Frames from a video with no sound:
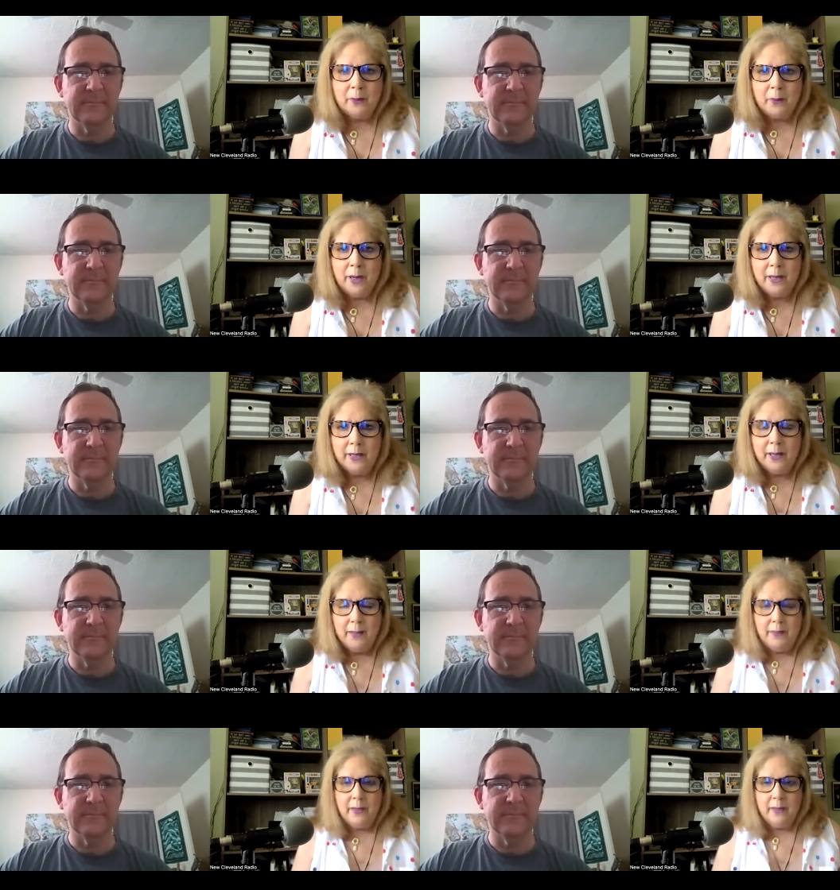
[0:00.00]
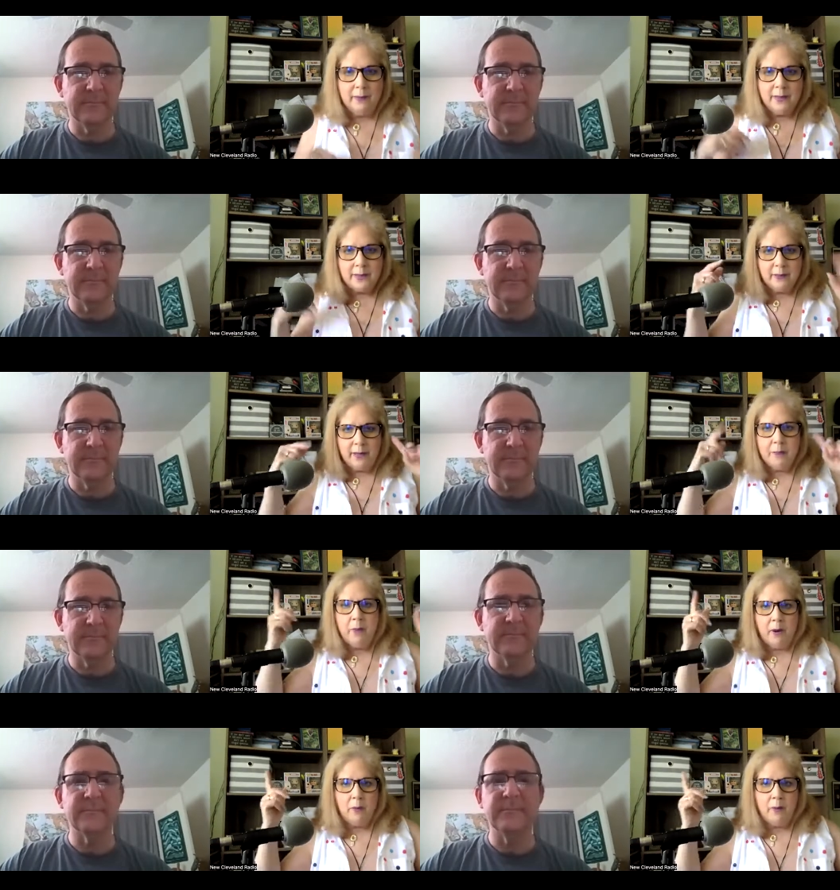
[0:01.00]
Speaker 1: it right. And then this
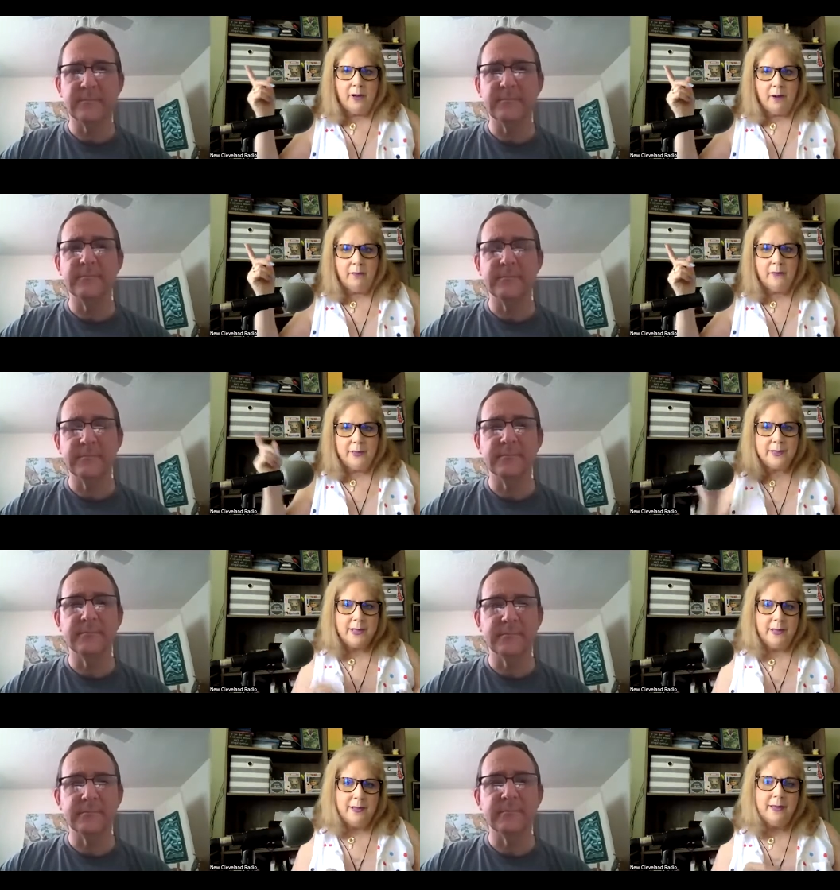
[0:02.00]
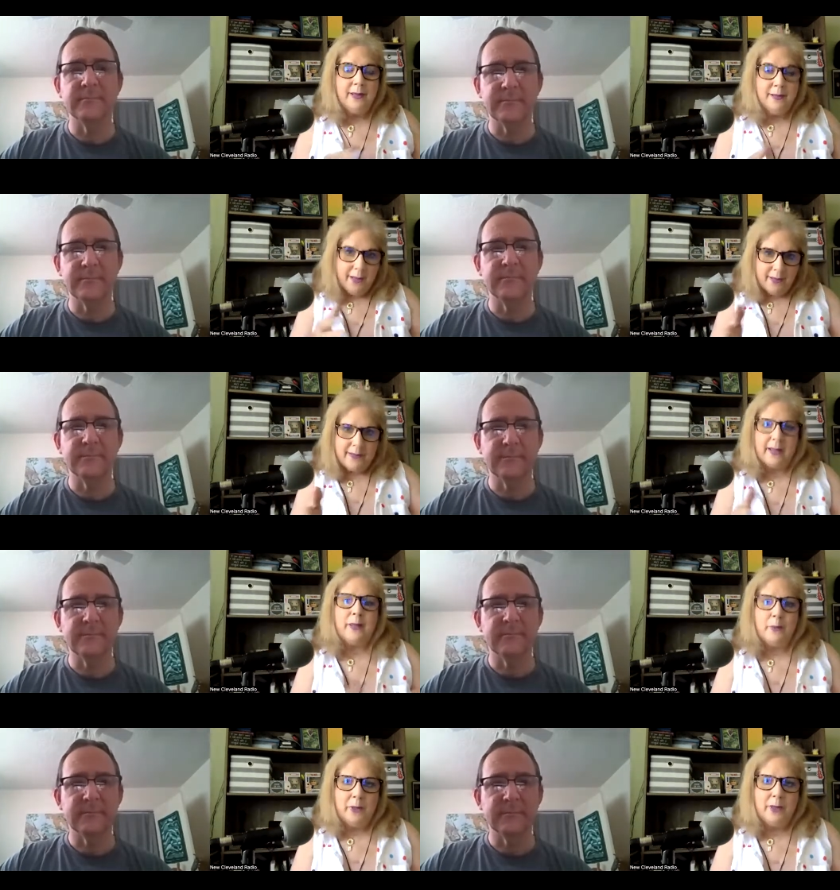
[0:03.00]
light bulb went off and said
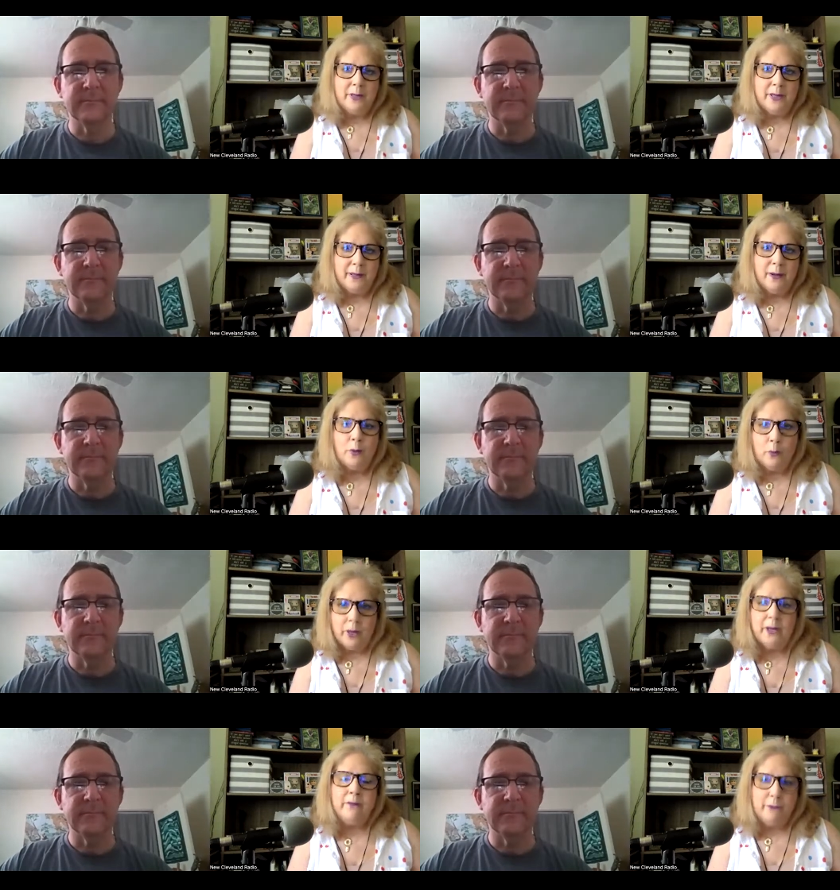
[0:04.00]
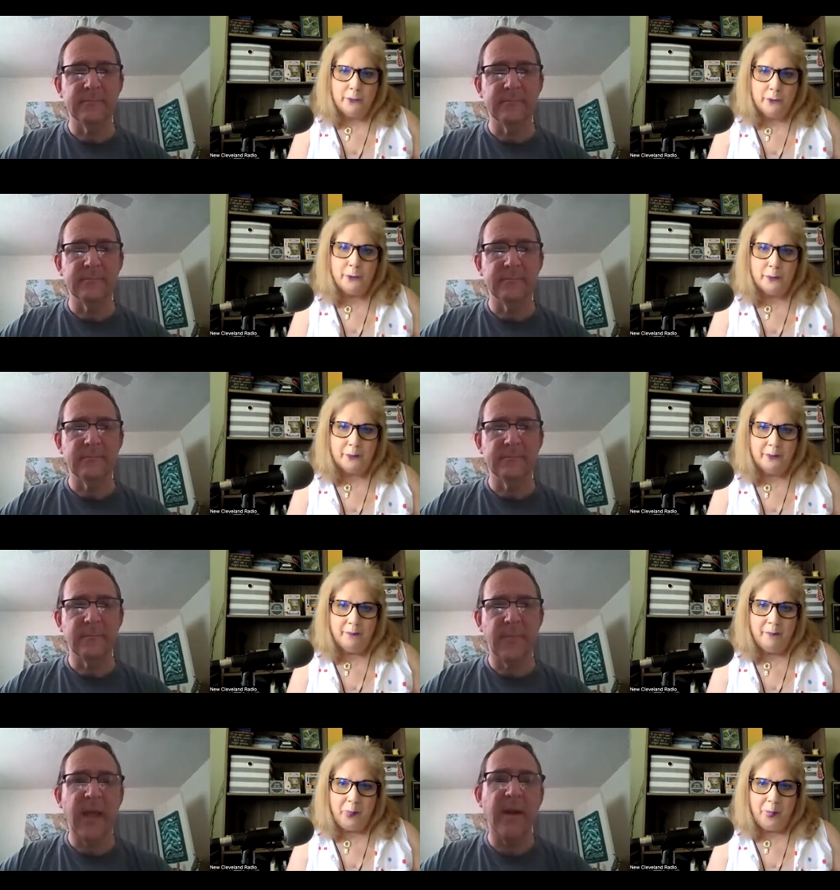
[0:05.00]
exactly what you did. Right for who?
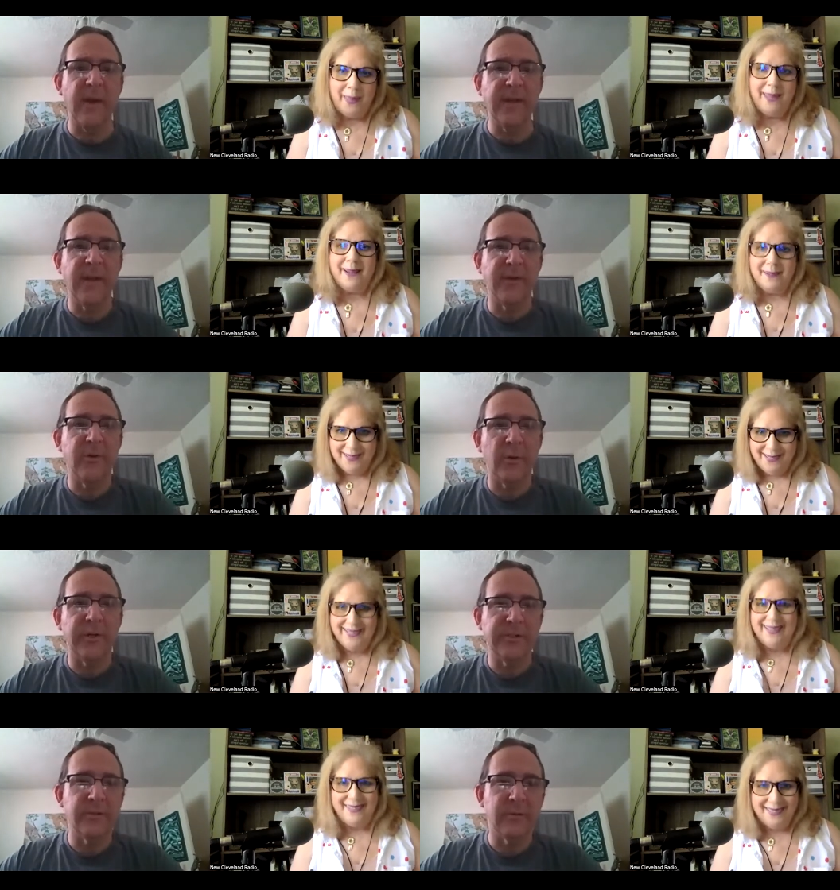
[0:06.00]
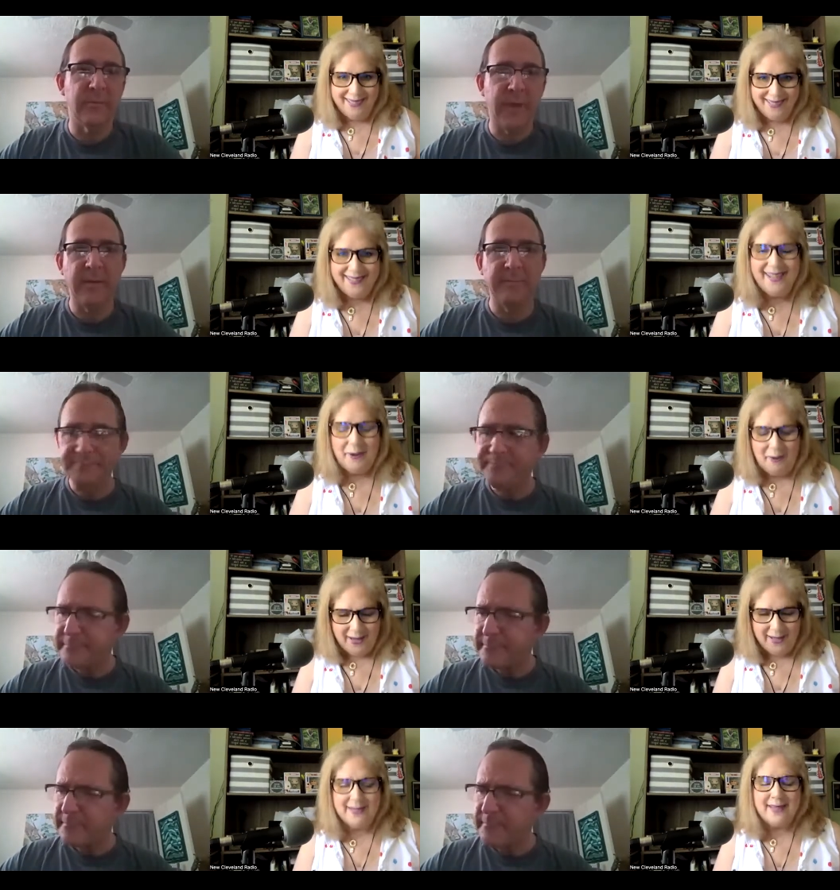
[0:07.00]
Speaker 2: Yeah, right. And according to yeah. whom? You know?
Speaker 1: Yeah,
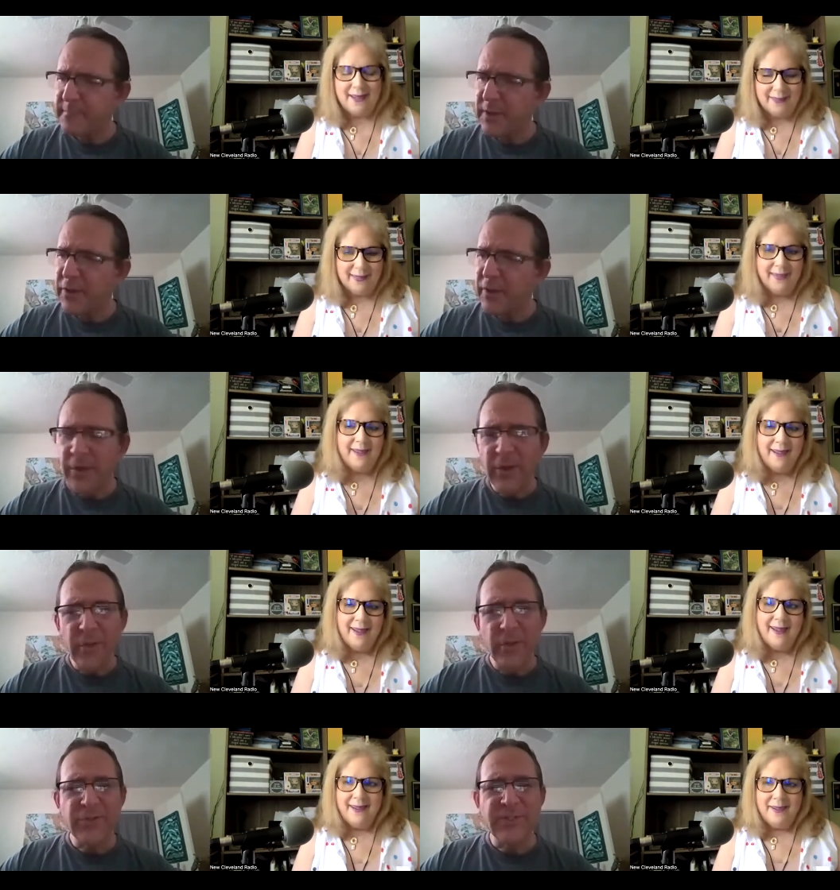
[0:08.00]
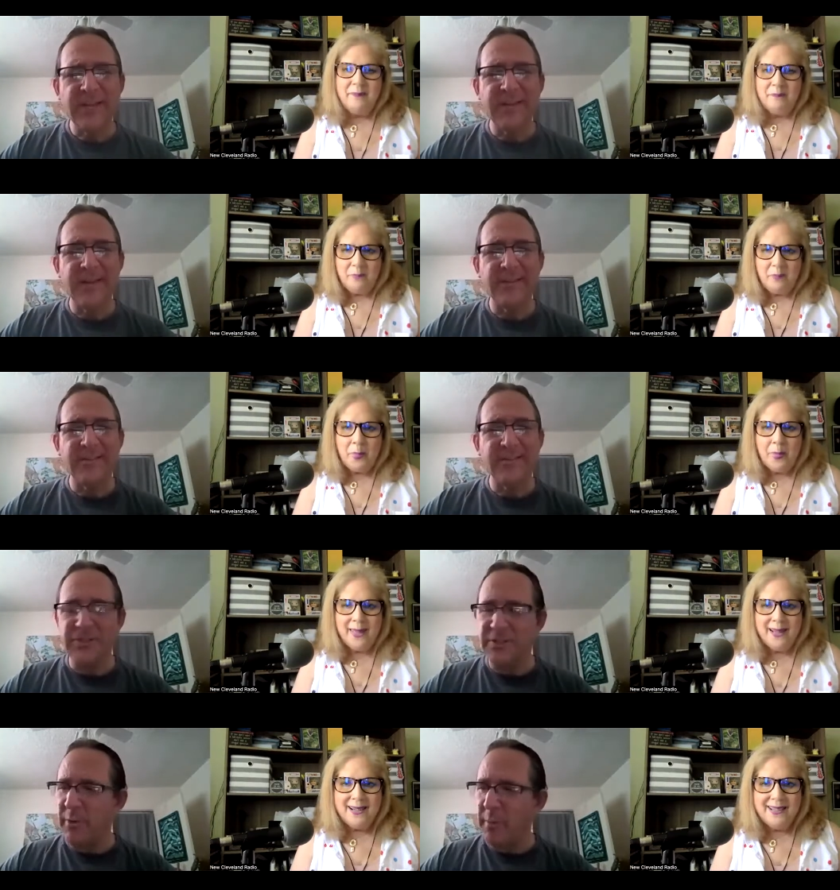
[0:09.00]
exactly.
Speaker 2: You said uh,
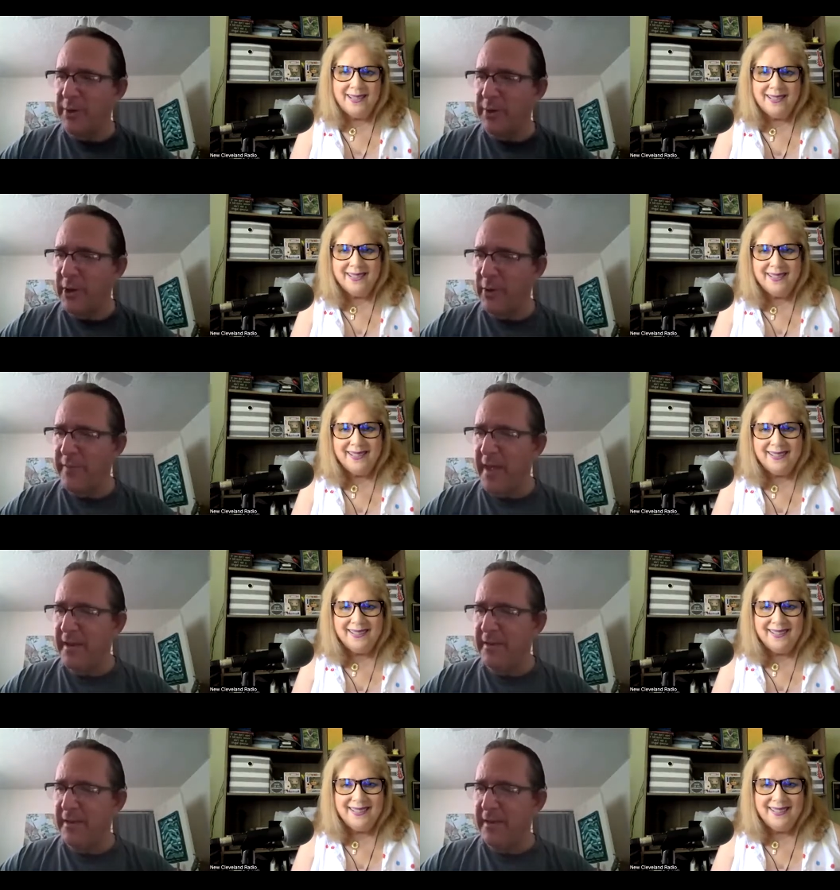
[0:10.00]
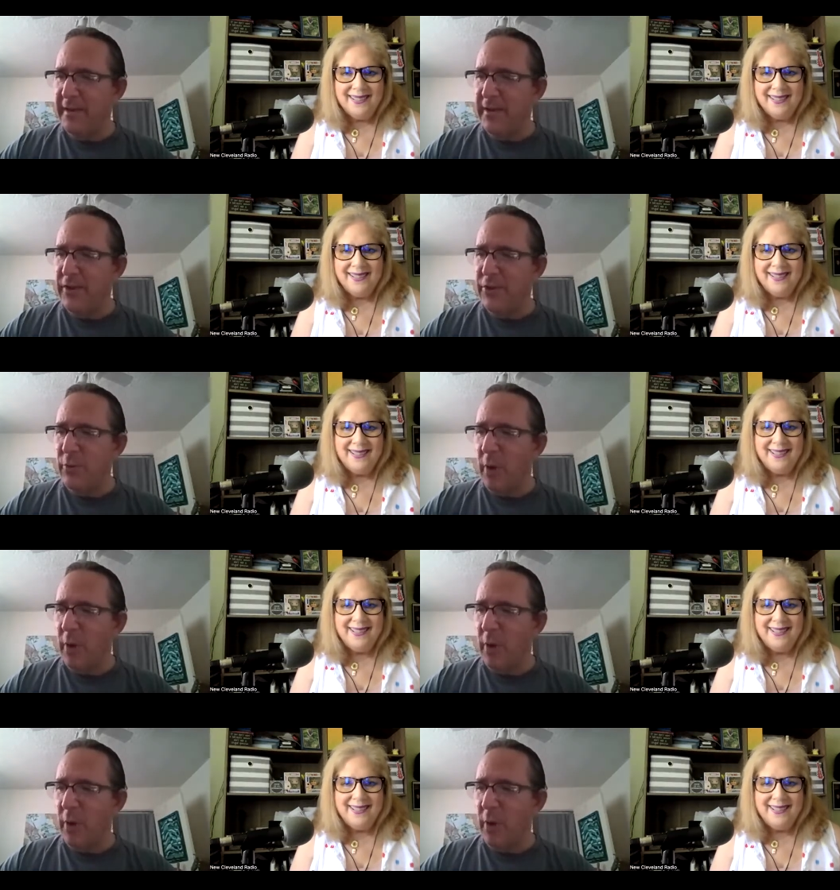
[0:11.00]
just a moment ago that you're